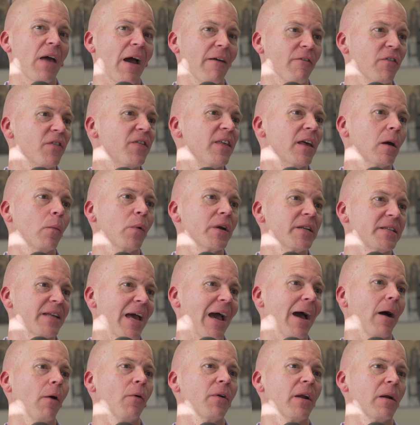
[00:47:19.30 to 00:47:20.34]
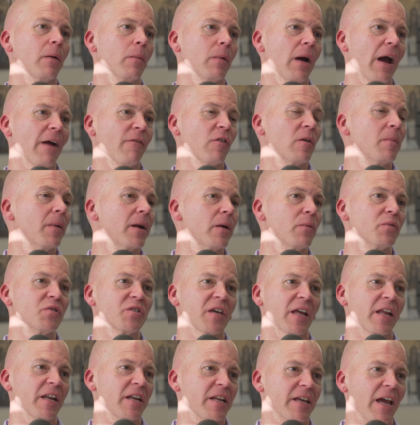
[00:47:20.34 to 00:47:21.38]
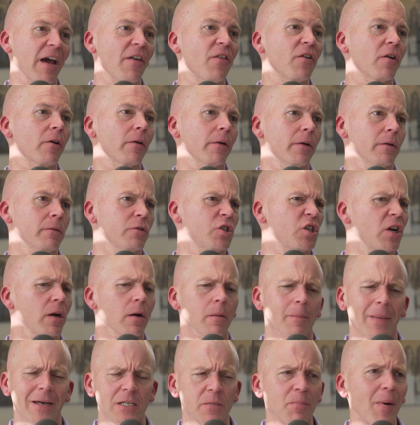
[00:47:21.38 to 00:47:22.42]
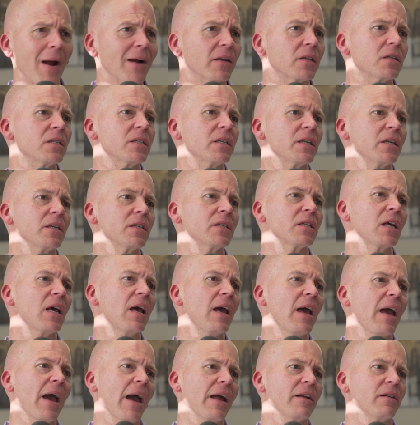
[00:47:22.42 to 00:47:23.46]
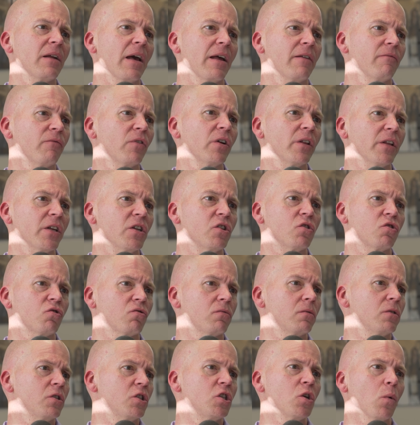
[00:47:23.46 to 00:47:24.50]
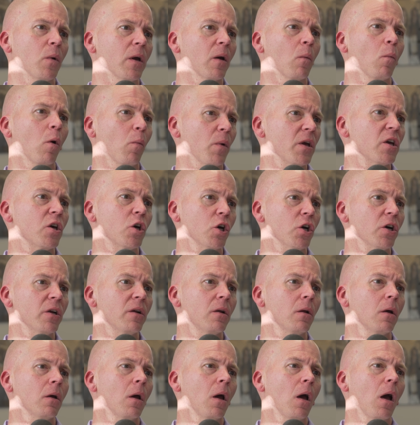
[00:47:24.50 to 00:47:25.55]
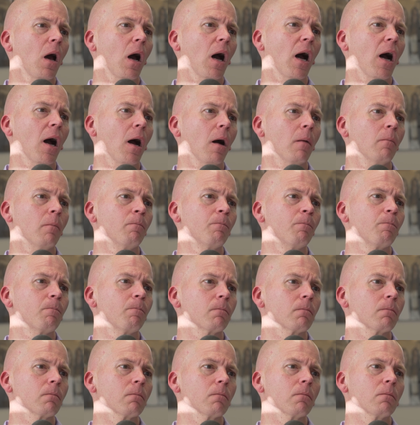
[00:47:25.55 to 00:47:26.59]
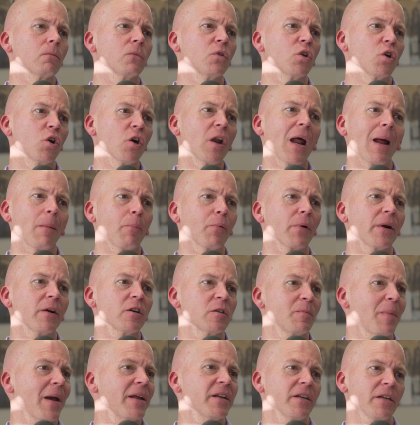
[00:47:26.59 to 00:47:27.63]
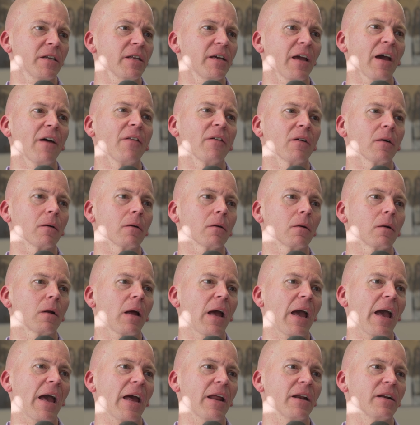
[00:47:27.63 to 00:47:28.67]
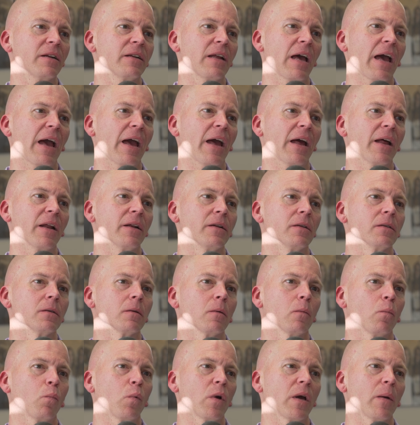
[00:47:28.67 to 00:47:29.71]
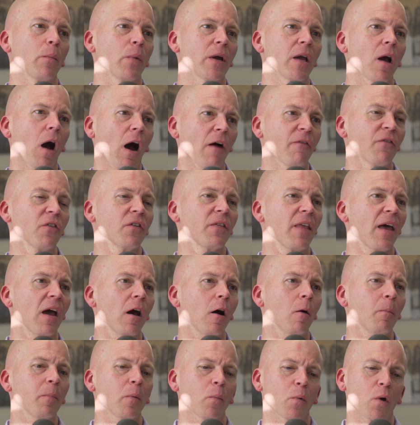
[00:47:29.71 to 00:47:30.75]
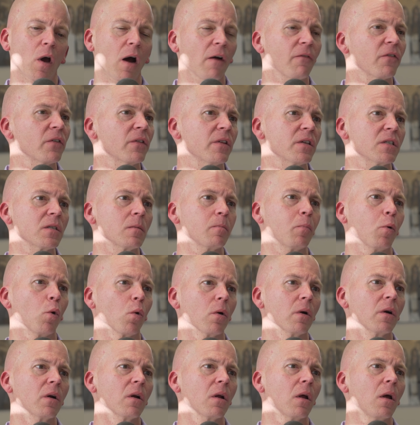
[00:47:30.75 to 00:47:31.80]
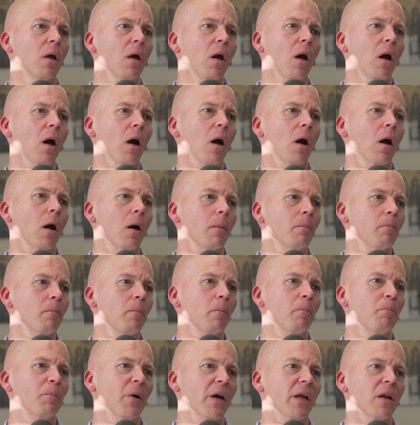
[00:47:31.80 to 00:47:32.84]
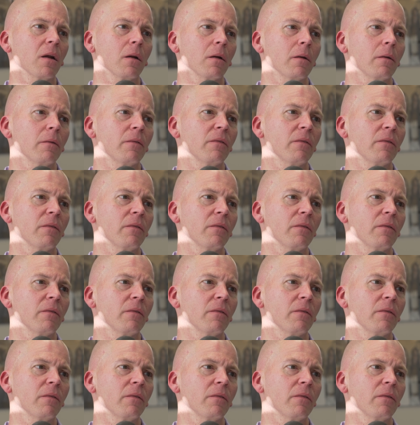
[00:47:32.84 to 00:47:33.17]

everything went down and everybody was getting together and sharing best practices and really doing what we could, the good operators banded together and we offered the help and we offered the support, but